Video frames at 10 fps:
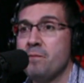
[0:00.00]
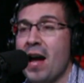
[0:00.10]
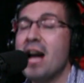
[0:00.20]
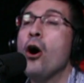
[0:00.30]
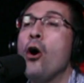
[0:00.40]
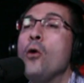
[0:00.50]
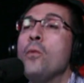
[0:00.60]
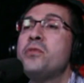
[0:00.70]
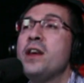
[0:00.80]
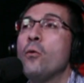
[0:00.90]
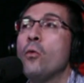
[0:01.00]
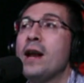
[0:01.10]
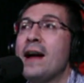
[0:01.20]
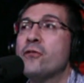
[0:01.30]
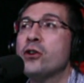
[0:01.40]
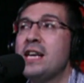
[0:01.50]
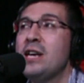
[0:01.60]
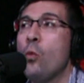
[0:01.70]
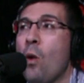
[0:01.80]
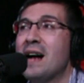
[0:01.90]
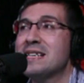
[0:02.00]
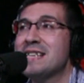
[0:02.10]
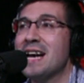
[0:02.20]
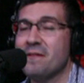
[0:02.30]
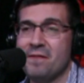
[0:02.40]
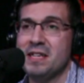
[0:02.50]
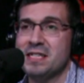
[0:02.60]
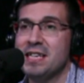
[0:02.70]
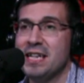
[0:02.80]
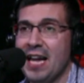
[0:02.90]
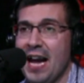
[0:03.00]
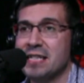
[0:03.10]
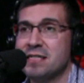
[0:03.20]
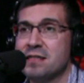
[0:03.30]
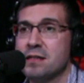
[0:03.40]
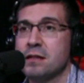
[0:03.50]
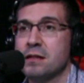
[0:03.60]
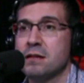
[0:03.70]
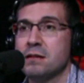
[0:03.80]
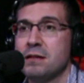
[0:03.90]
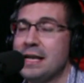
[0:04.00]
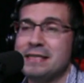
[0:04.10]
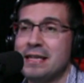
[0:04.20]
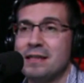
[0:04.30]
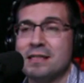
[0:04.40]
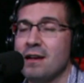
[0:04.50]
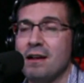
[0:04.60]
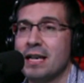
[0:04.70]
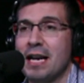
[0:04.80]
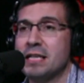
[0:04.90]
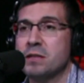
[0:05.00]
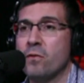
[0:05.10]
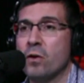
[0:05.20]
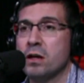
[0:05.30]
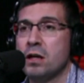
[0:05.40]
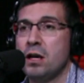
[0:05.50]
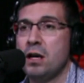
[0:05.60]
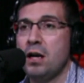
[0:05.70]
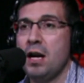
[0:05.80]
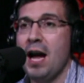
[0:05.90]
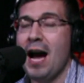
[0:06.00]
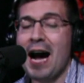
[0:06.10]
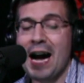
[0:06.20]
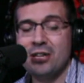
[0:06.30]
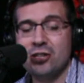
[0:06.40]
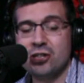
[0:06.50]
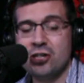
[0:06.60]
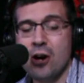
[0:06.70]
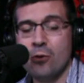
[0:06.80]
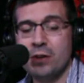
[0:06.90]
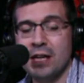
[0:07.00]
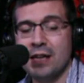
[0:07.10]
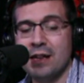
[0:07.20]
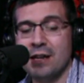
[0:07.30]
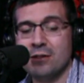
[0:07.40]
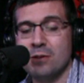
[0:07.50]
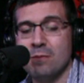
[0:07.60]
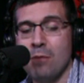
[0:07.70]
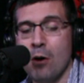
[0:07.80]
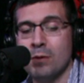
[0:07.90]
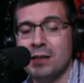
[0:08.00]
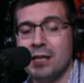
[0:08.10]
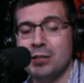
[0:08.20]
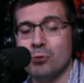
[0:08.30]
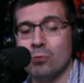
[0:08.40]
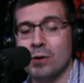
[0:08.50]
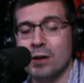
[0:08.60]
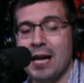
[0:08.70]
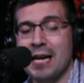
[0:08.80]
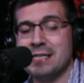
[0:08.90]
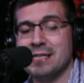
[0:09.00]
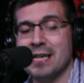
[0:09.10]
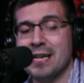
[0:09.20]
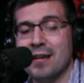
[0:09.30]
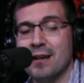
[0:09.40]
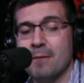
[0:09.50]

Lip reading: I hope that whatever he wants out of this, he gets. That's it. That's all I can ask for. I just know that there's a moment that you realize, like,